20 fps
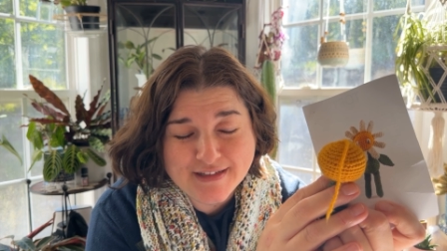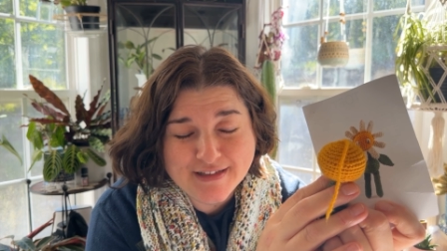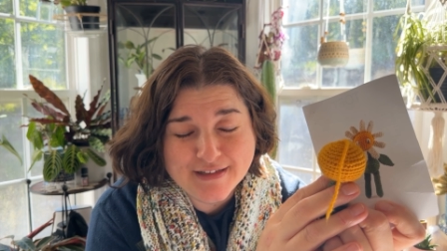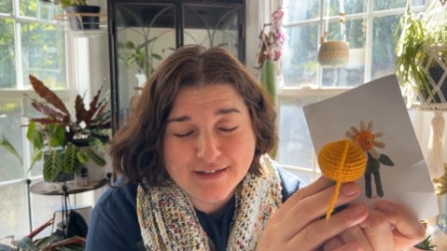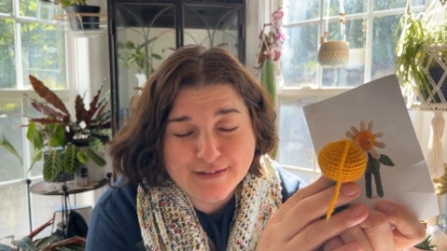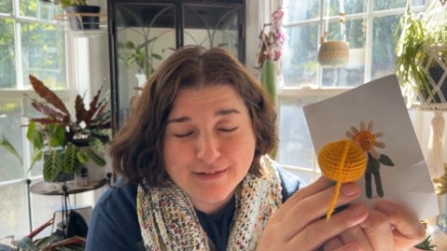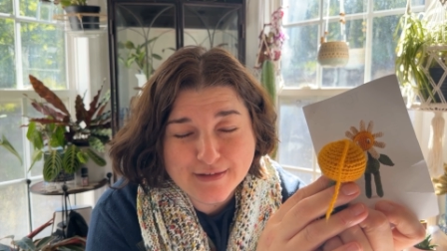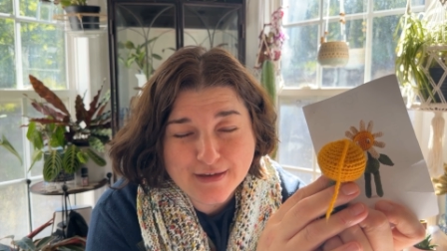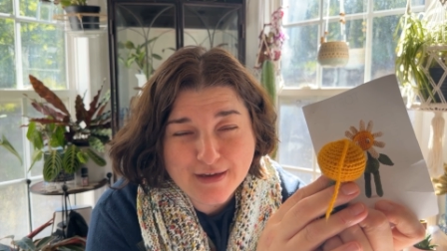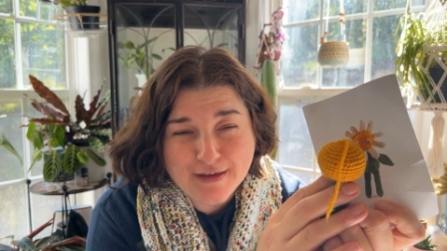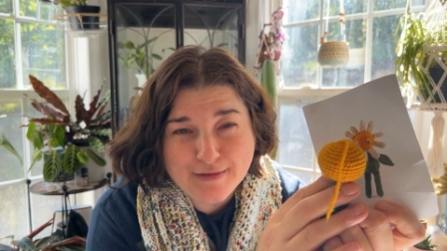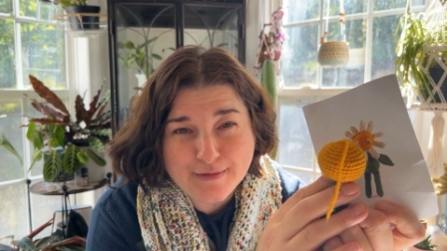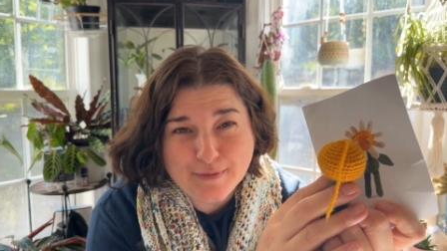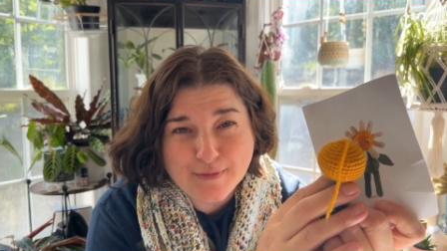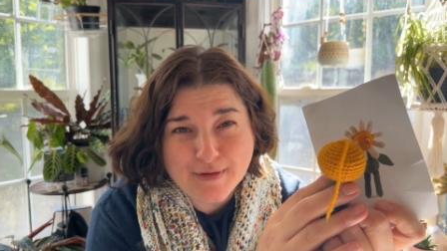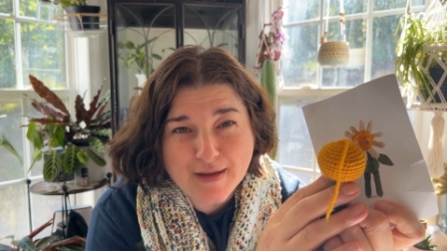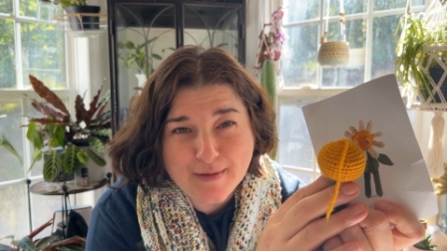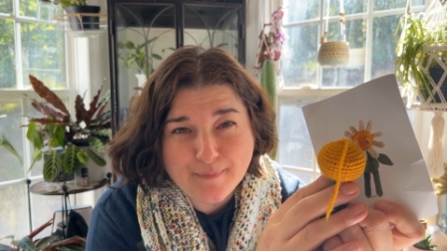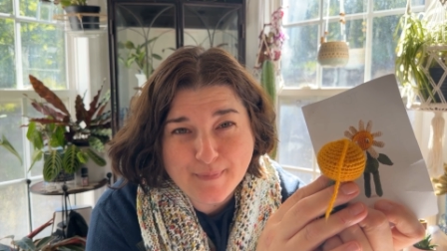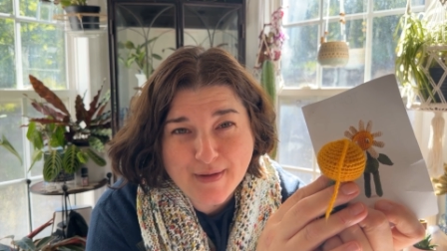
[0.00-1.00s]
did not
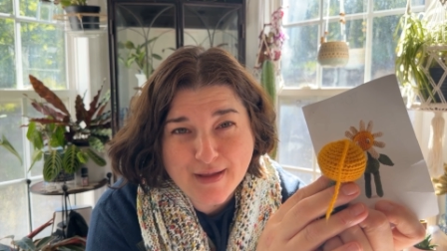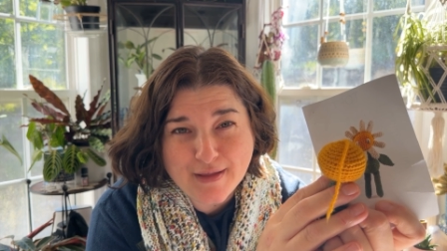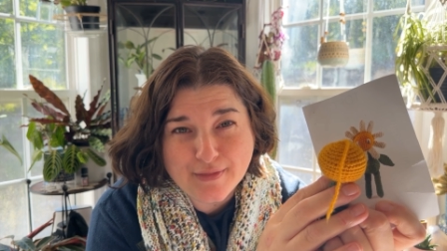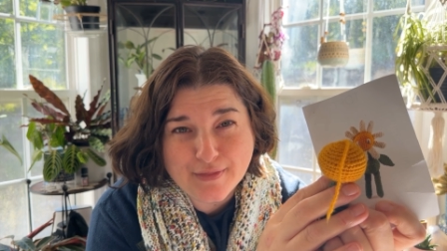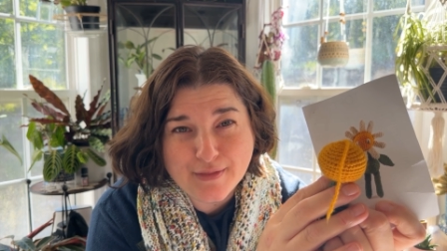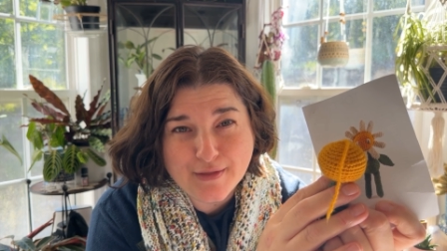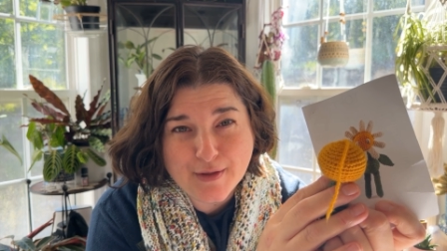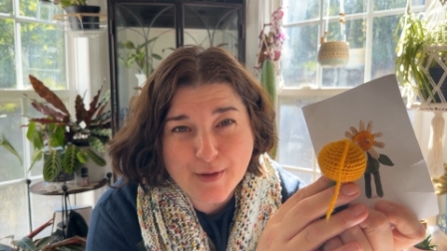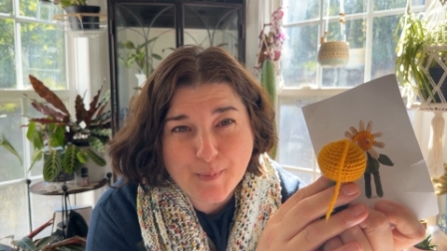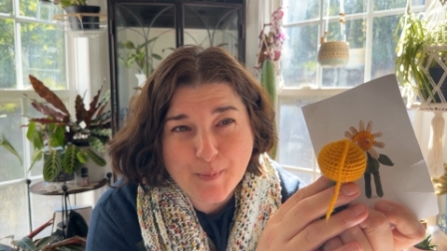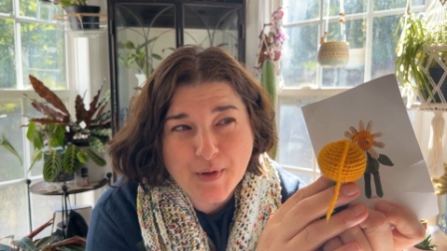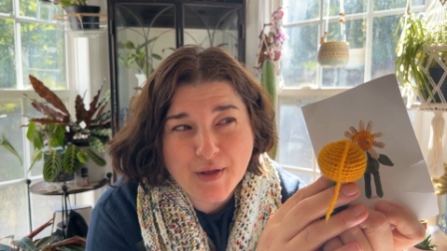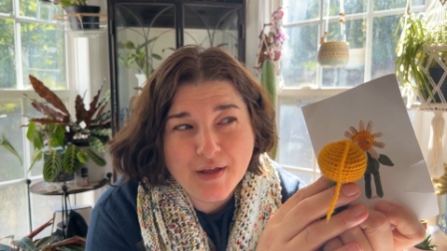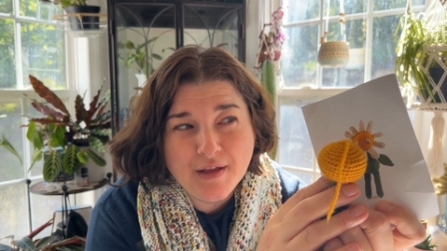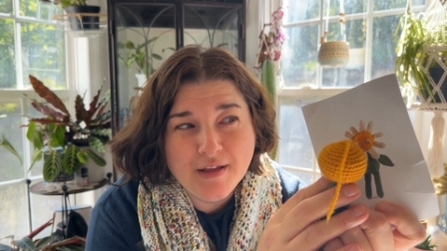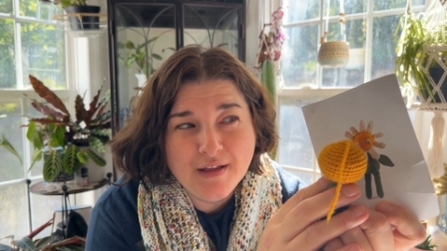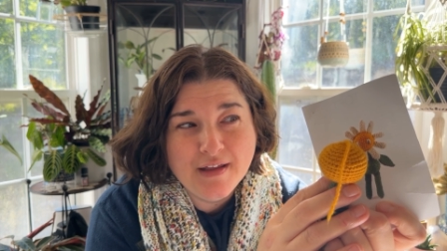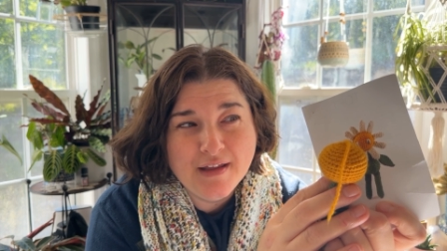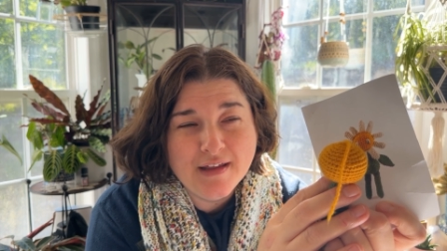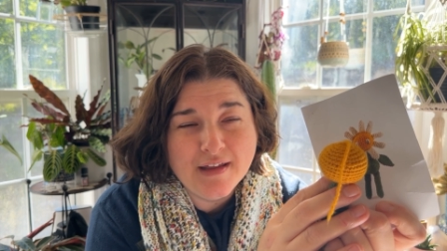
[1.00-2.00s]
make them
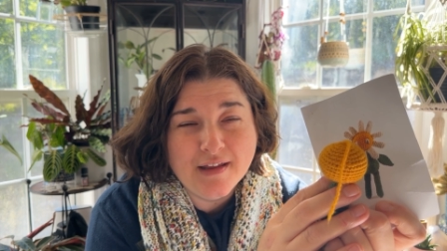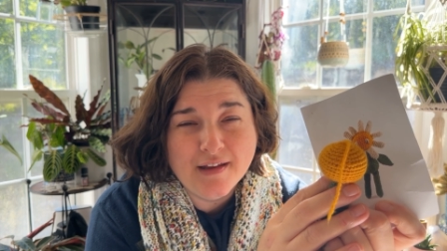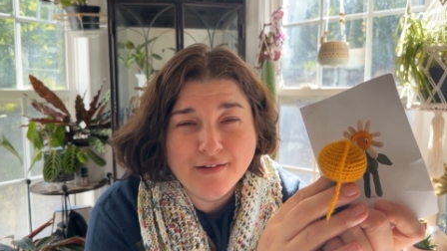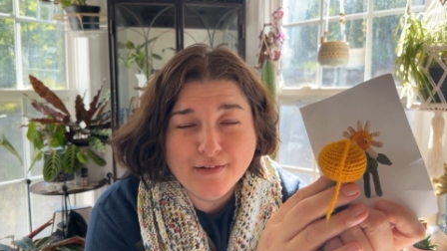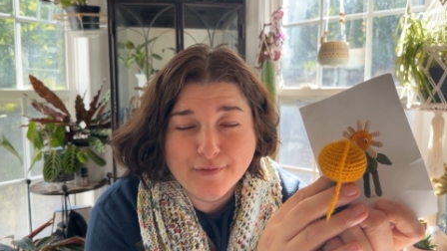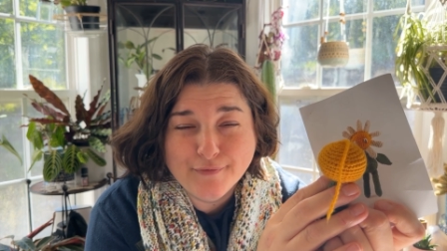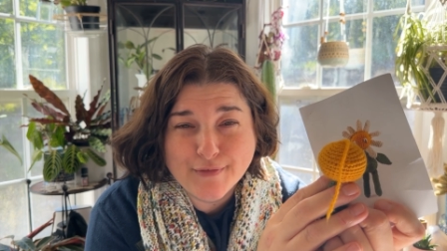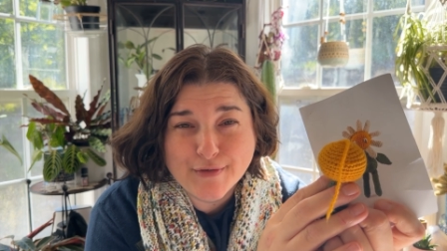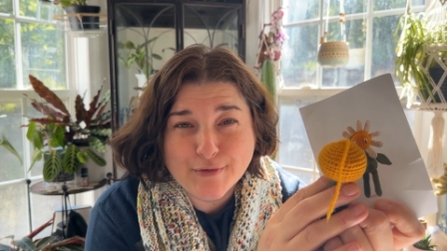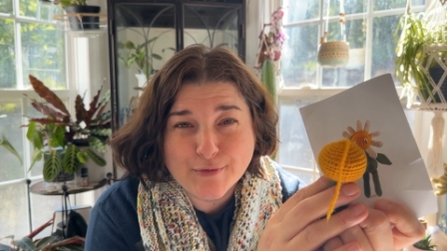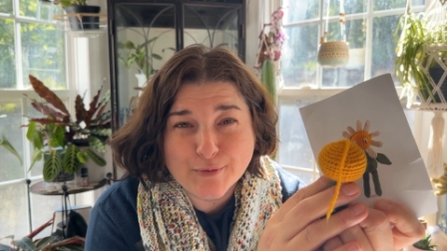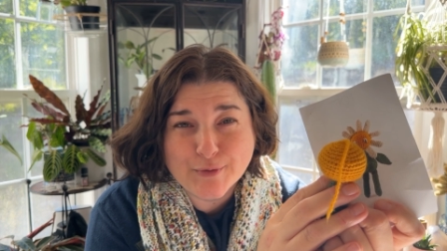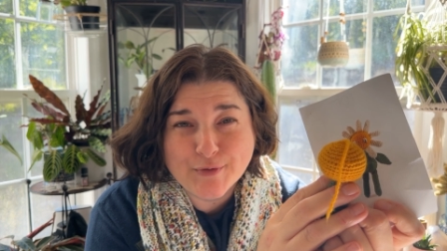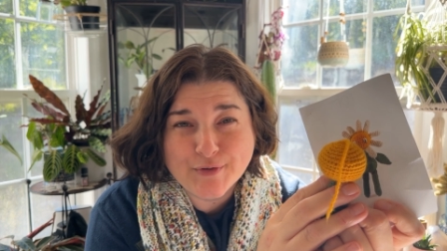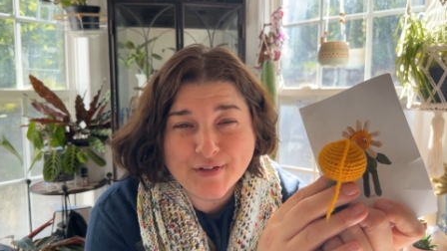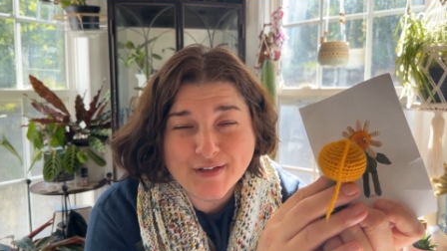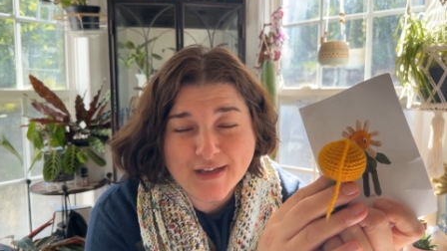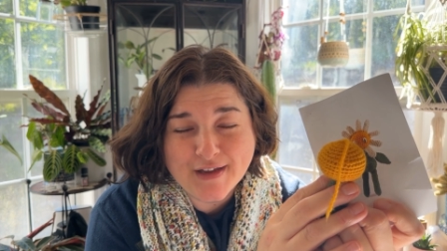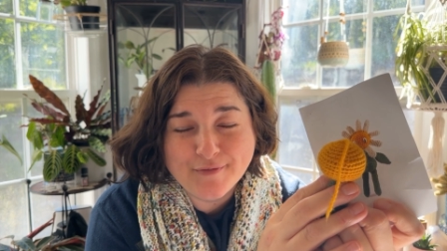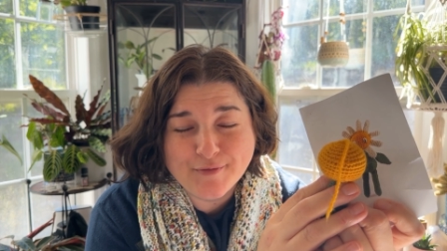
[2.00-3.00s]
individuals
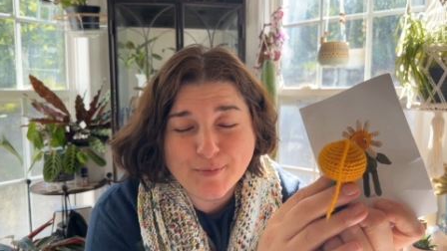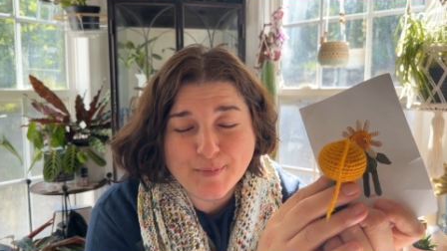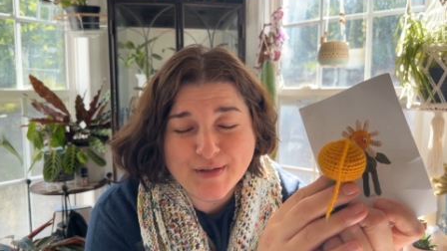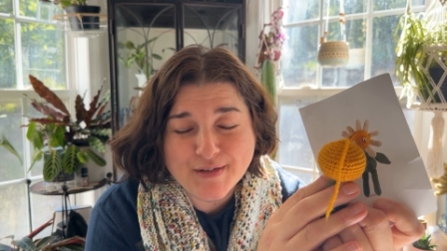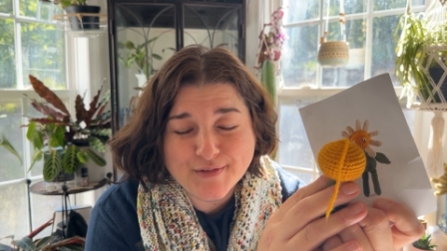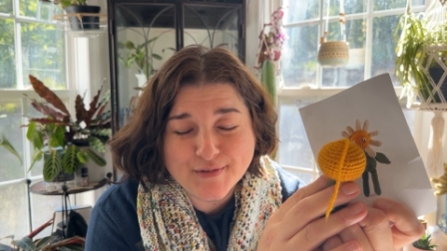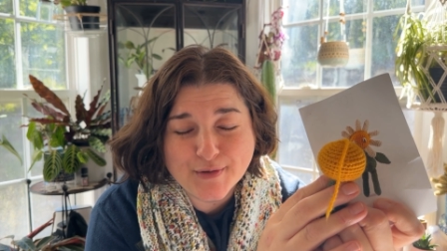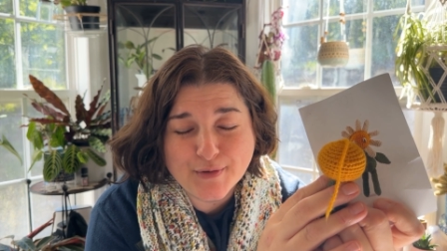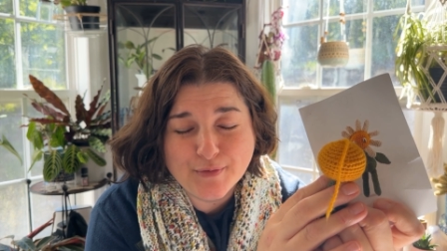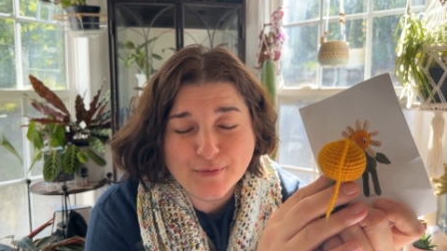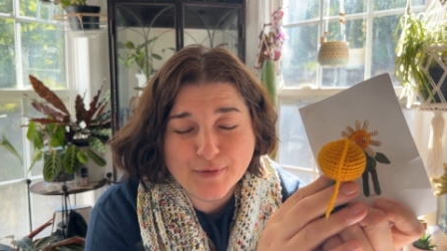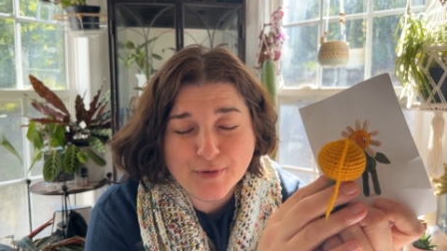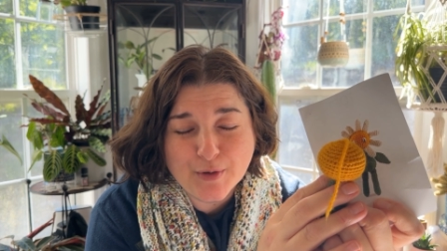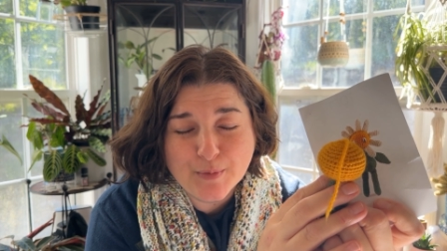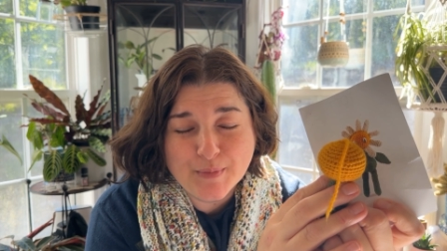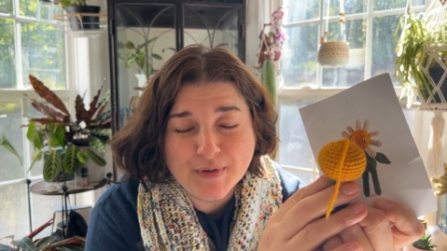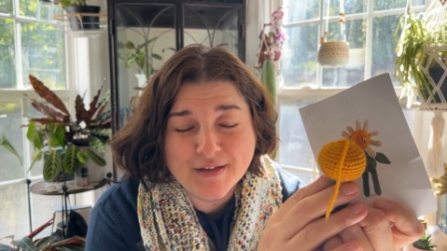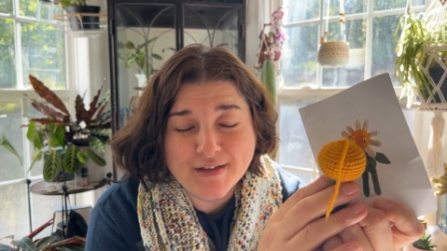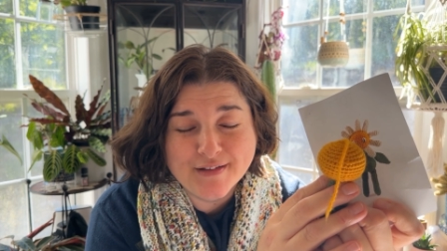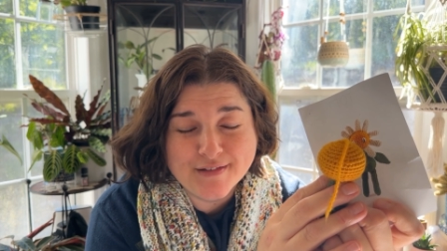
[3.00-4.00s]
and have to be sewn
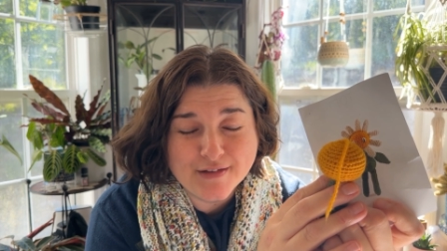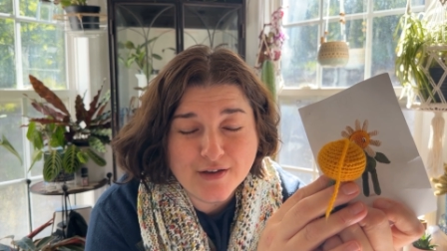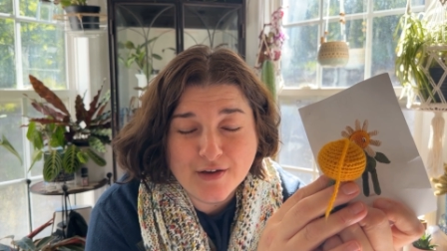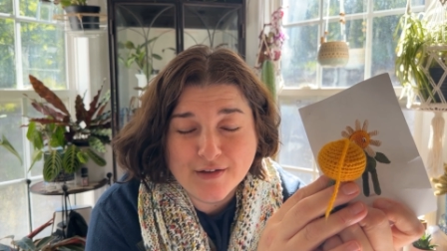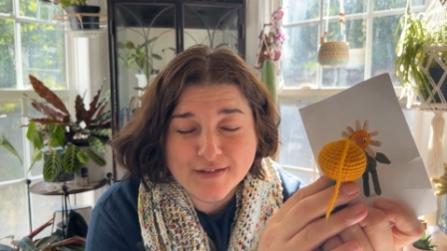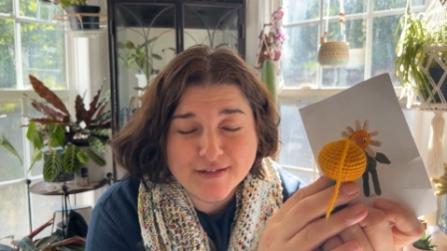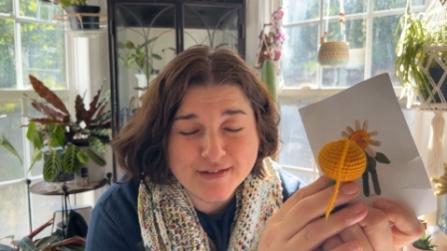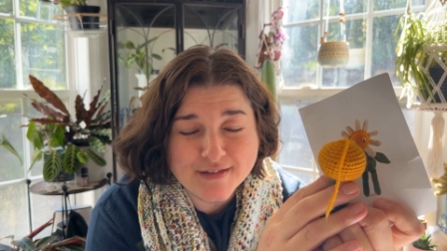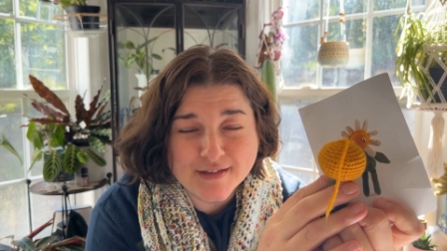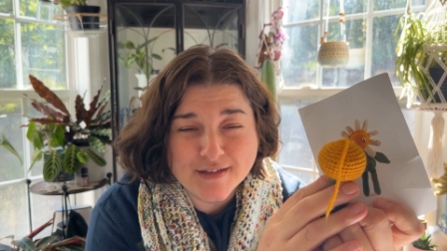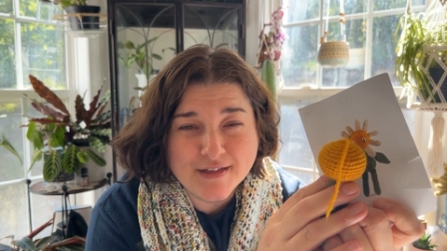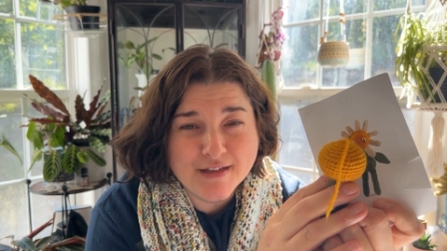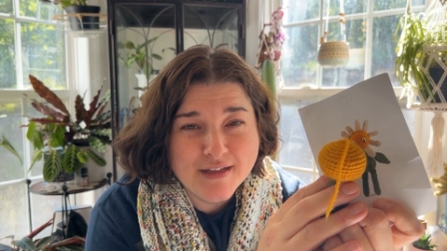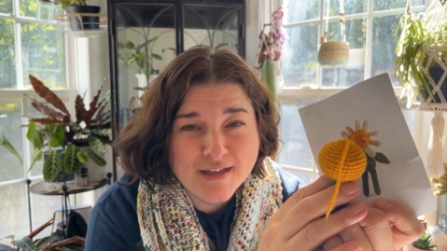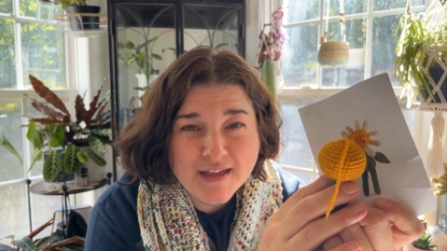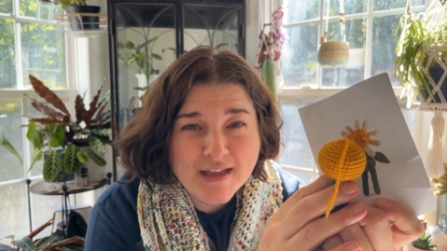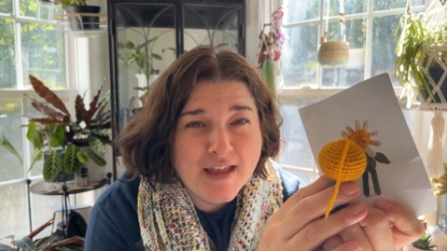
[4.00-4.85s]
on because honestly,